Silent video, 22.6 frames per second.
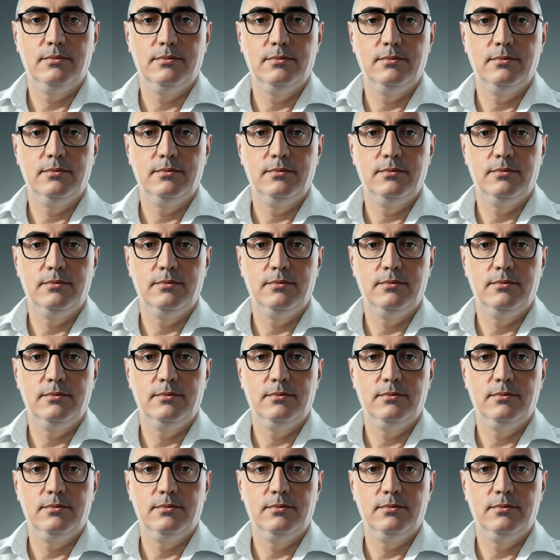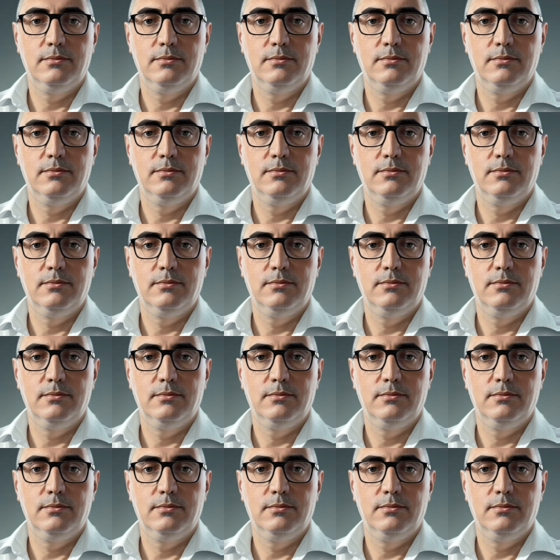
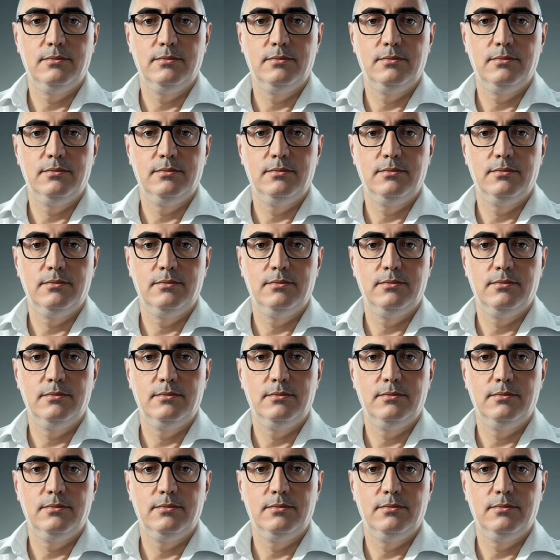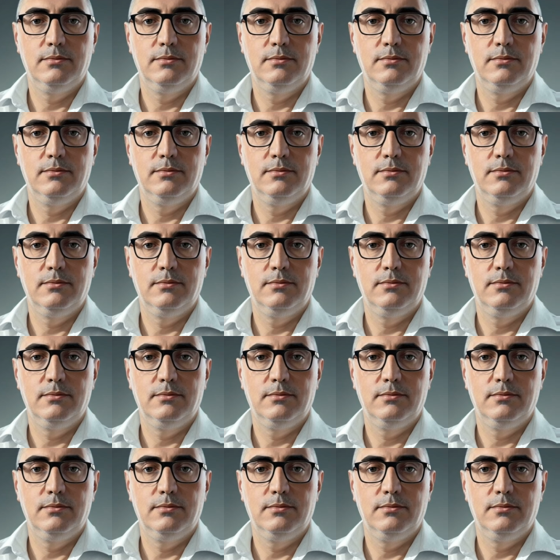
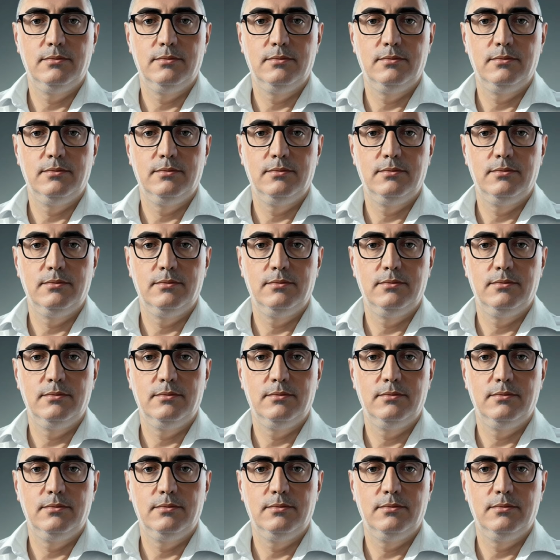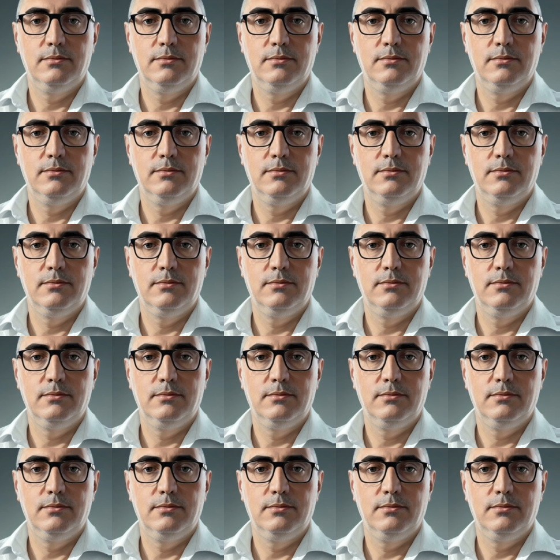This is a still picture; no speech is visible.